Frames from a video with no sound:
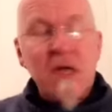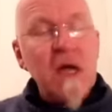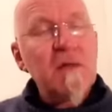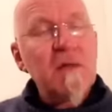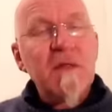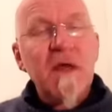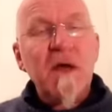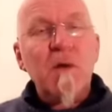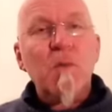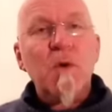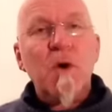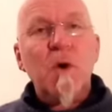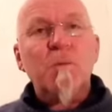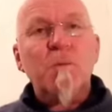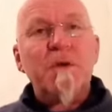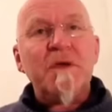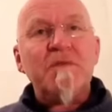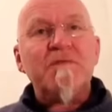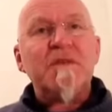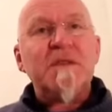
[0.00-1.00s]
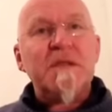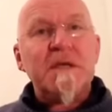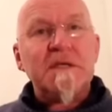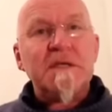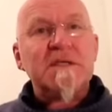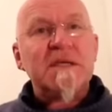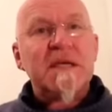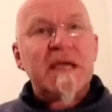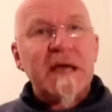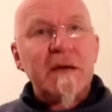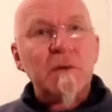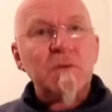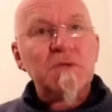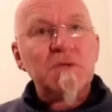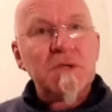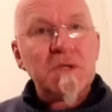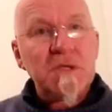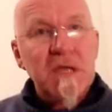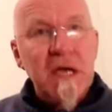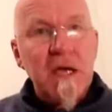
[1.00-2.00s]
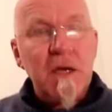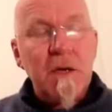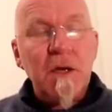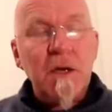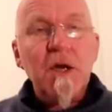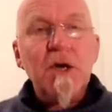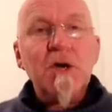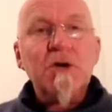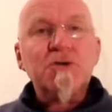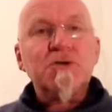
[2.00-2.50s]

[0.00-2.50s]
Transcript: and there will be the need to count to 10